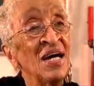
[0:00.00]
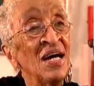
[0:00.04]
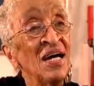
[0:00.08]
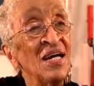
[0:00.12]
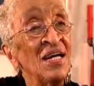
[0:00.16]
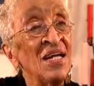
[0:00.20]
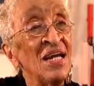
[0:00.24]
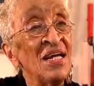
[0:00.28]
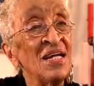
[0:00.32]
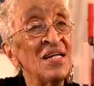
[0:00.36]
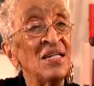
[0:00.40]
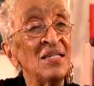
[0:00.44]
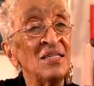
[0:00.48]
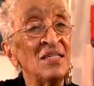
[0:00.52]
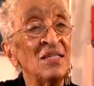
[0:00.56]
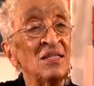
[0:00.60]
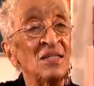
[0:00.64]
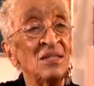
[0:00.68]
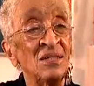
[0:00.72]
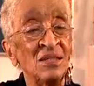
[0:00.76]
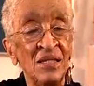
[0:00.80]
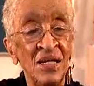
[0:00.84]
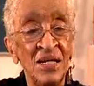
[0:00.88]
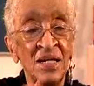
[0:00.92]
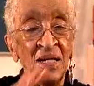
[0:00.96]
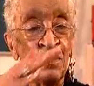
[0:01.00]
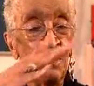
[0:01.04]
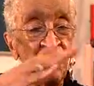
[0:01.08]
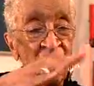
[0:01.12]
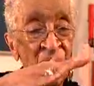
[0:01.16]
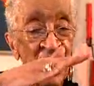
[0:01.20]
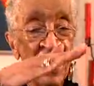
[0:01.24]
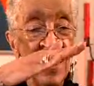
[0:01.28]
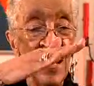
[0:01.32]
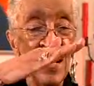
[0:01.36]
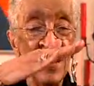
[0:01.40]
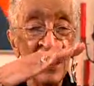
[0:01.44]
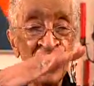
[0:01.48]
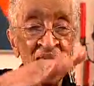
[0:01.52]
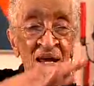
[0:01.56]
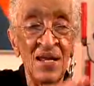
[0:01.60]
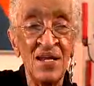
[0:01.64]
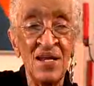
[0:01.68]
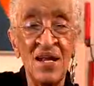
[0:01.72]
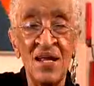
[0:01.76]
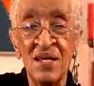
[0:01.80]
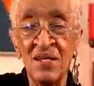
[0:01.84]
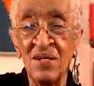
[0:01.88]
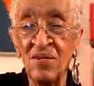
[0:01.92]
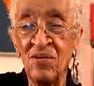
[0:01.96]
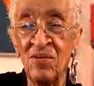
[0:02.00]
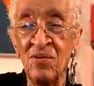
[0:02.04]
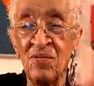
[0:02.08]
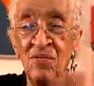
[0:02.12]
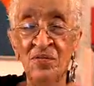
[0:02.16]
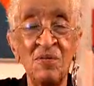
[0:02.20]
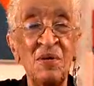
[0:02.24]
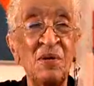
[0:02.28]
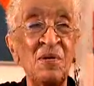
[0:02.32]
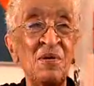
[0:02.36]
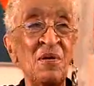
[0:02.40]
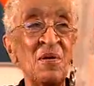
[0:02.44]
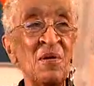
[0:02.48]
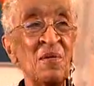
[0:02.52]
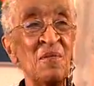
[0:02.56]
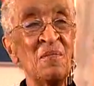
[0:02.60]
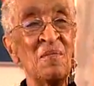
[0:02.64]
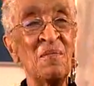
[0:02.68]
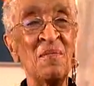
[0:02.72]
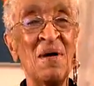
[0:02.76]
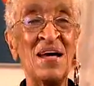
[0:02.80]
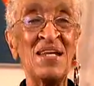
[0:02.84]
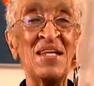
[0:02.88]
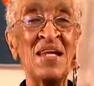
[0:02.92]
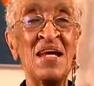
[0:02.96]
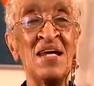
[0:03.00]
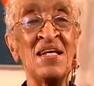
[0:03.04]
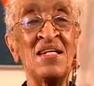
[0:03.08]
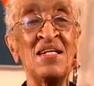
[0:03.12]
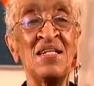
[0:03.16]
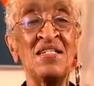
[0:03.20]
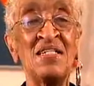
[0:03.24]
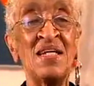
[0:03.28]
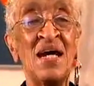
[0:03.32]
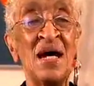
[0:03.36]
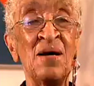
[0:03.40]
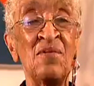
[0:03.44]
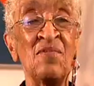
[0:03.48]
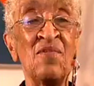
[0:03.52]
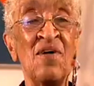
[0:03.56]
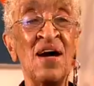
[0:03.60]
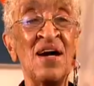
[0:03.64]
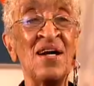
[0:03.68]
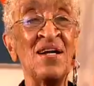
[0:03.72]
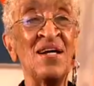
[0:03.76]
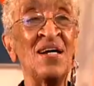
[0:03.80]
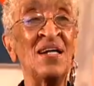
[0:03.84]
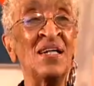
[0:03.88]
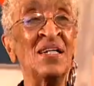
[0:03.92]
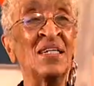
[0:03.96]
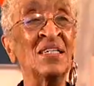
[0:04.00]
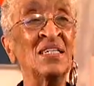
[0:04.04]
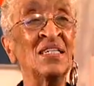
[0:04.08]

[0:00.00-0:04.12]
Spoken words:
and then get a pile there, and I go over to my daddy's typewriter.